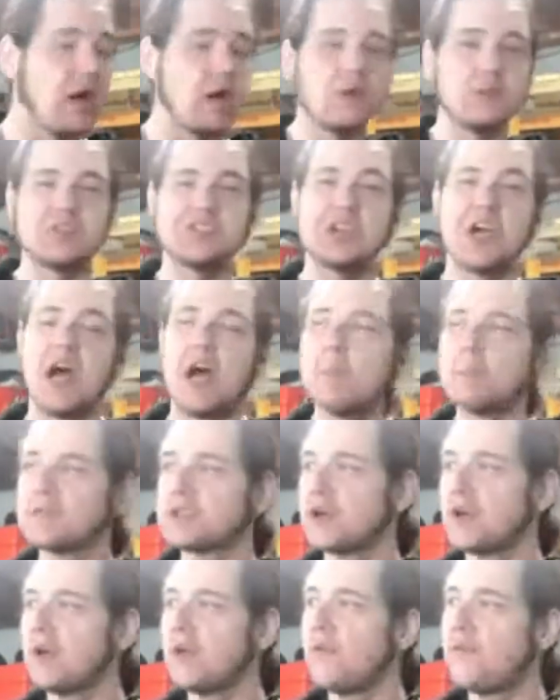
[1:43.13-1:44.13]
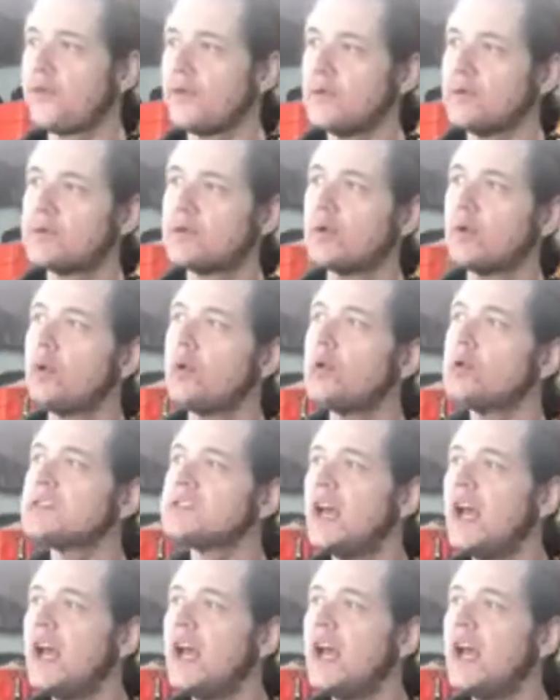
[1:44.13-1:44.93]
the shop, show you a few tools,